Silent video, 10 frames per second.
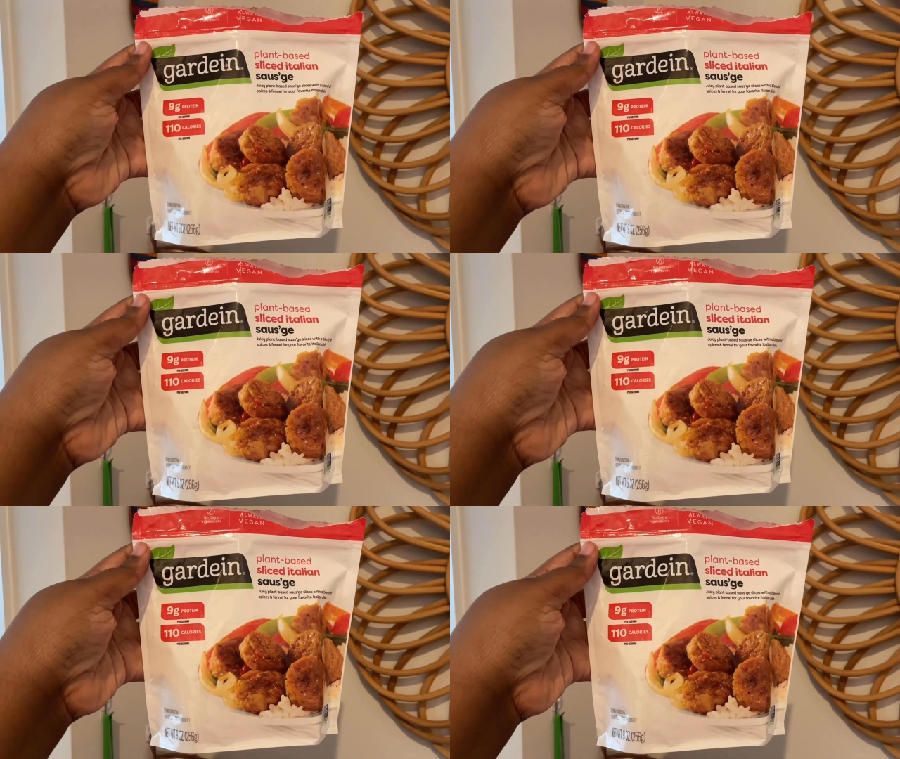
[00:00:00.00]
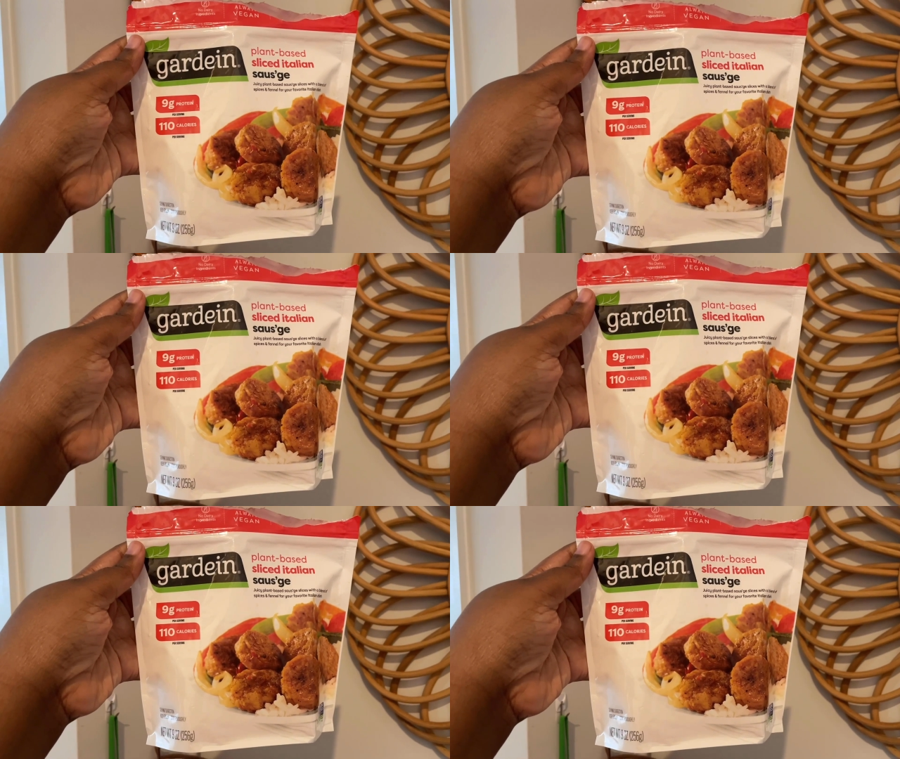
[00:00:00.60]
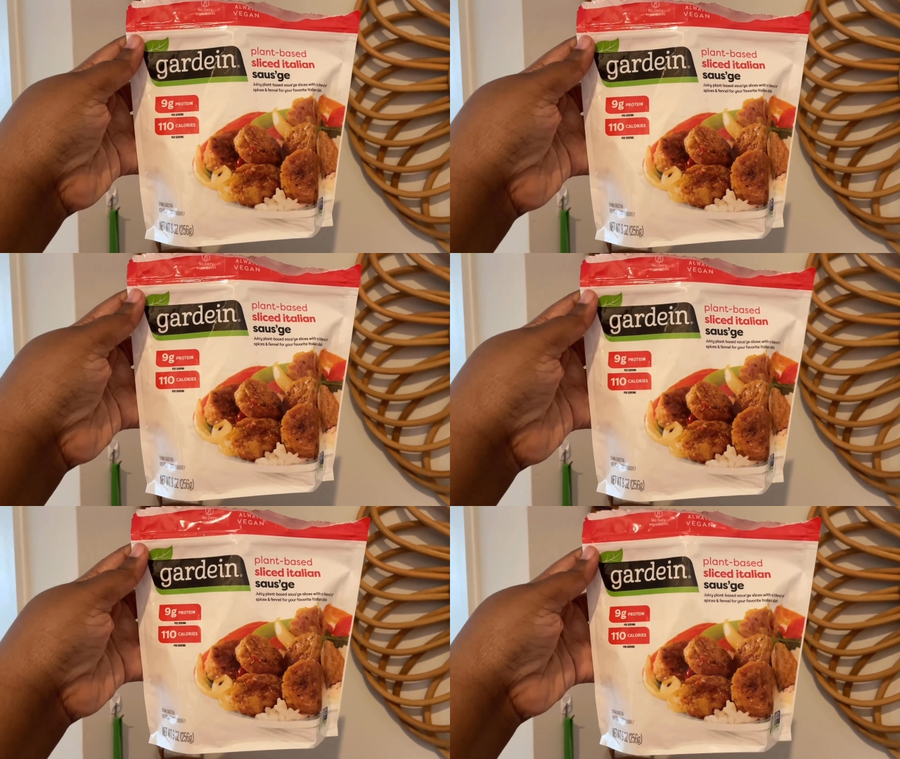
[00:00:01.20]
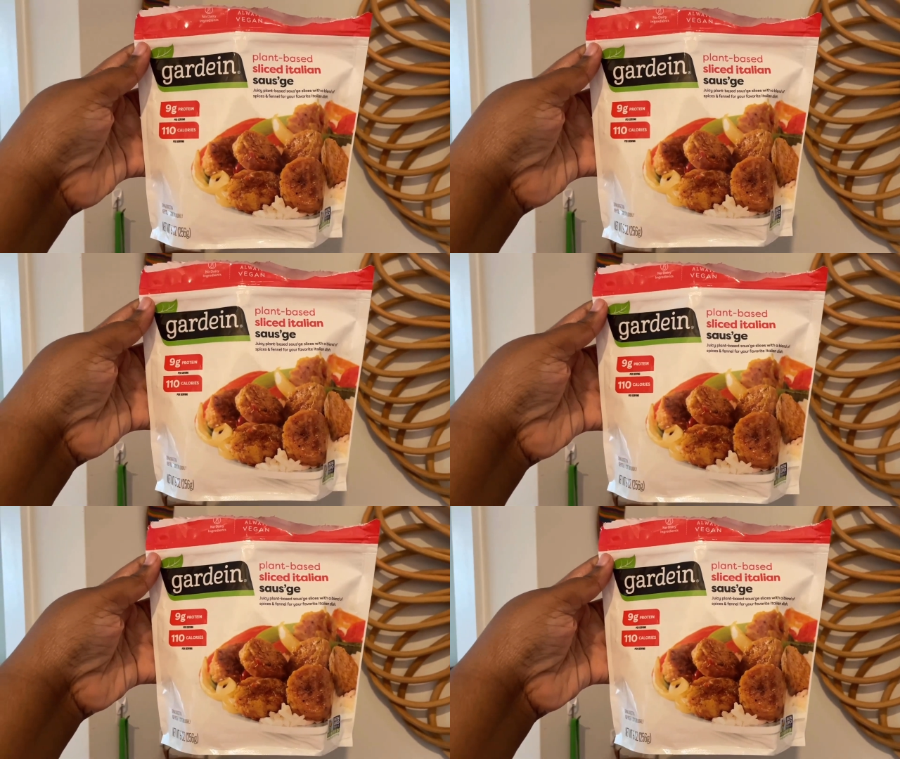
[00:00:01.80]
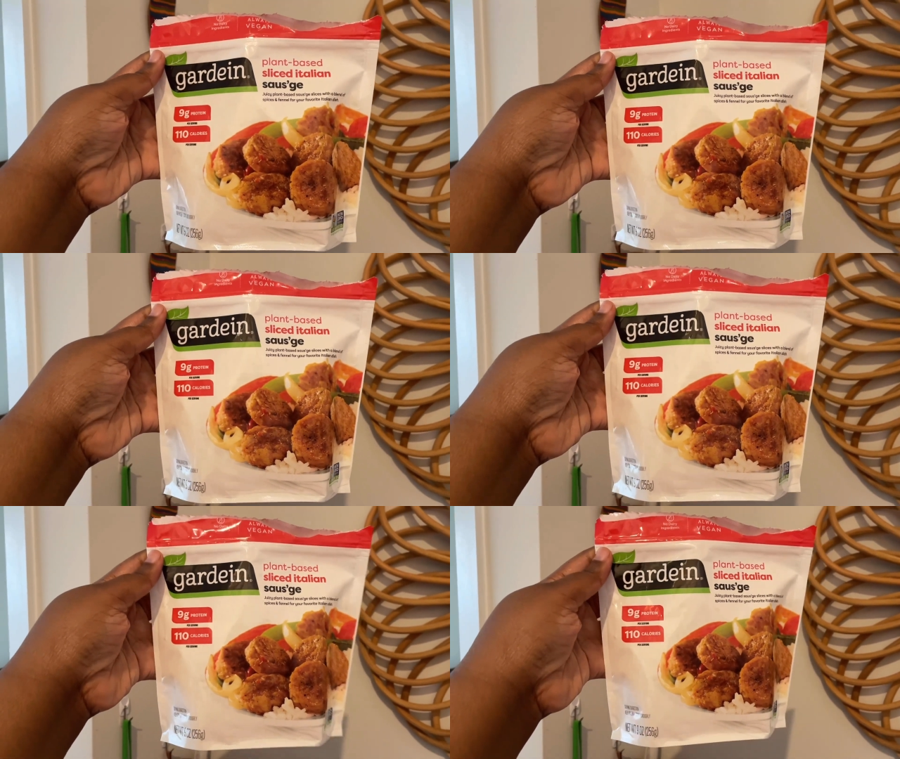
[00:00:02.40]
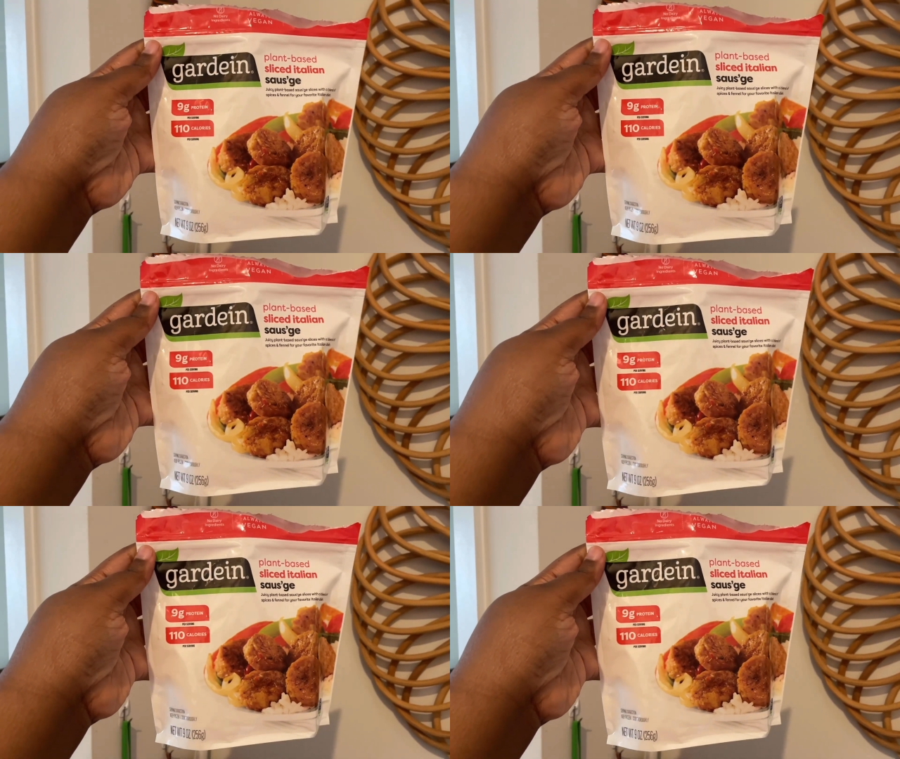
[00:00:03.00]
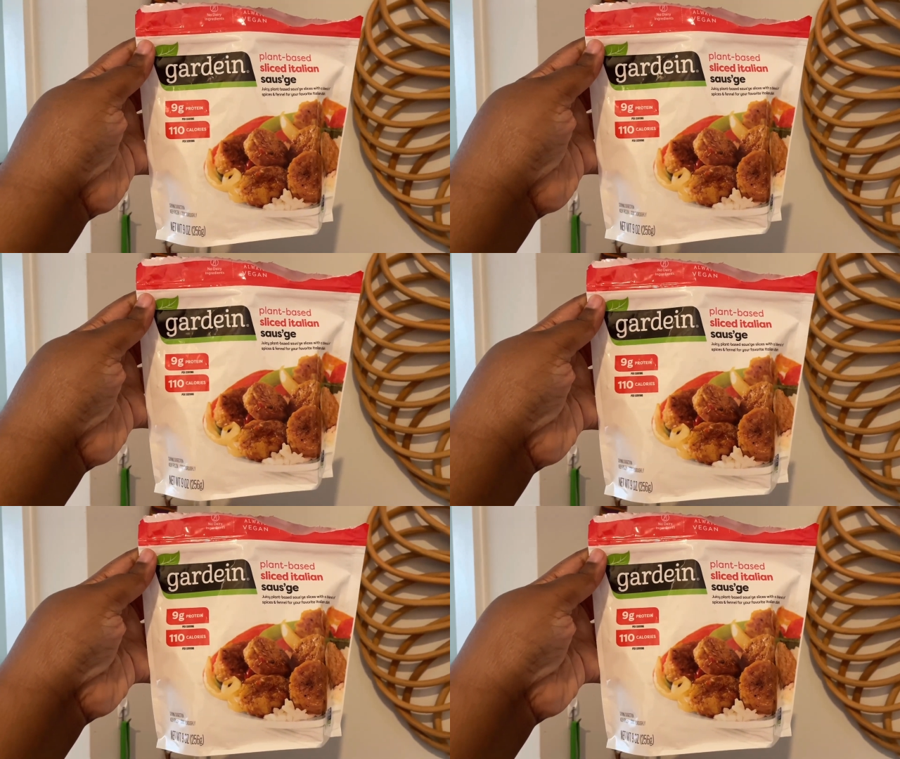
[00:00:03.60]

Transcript: No face is visible, so there are no lips to read.